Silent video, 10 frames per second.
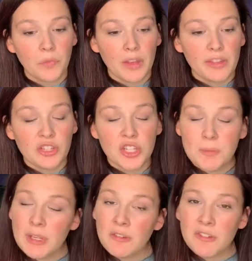The
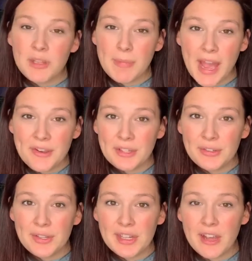shipping for the Bio
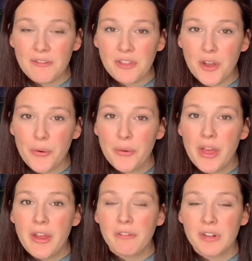Dude stuff though,
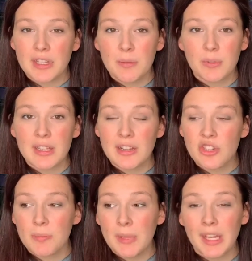for some reason
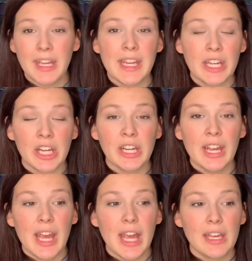shipping here
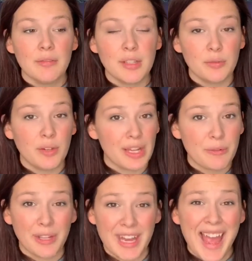was really,
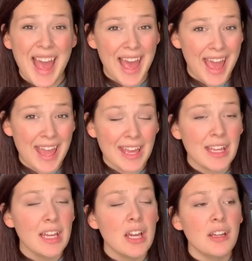really high.
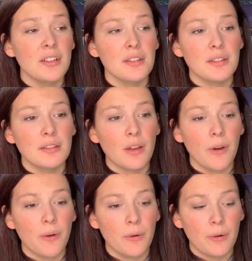
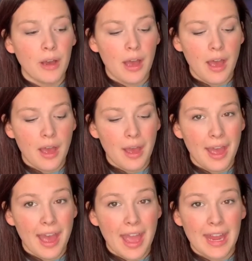So
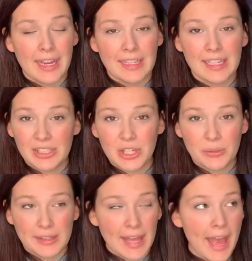I didn't go
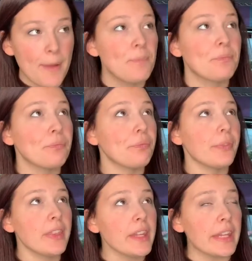with that.
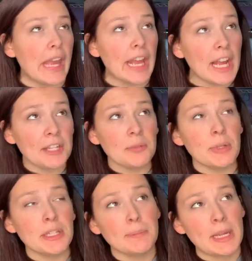I
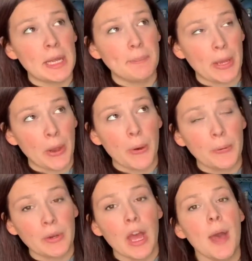contemplated making my
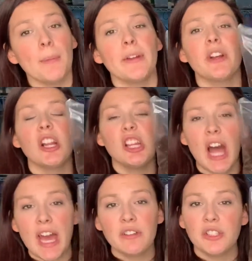own, but I've heard a
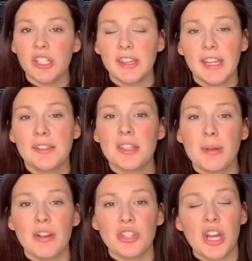lot of good things
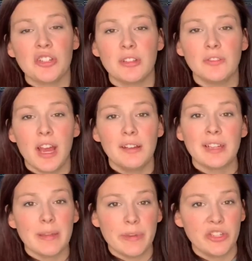about Josh's Frogs
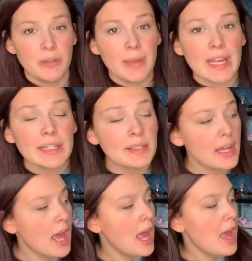ABG mix.
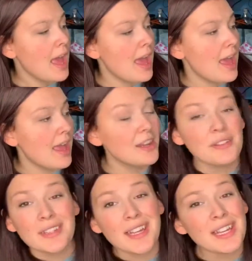And it
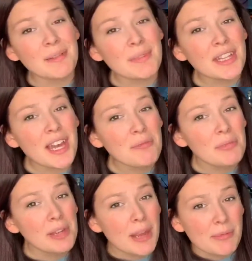was on
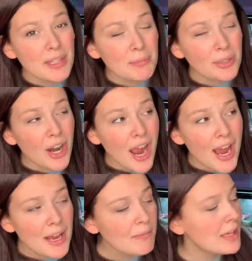Amazon
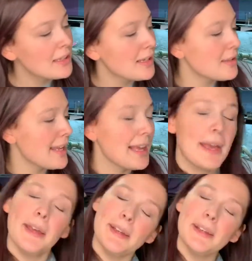Prime. So I was like,
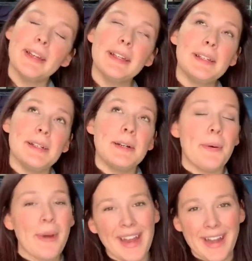
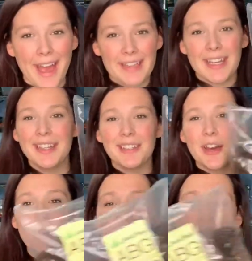why not?
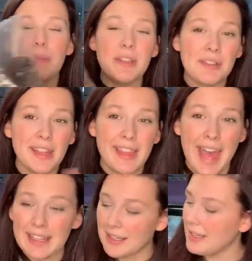So we're gonna be using
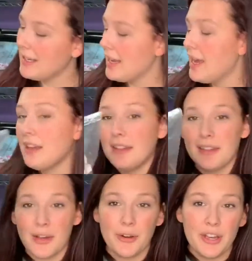that.
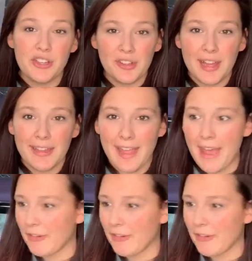So she's getting that for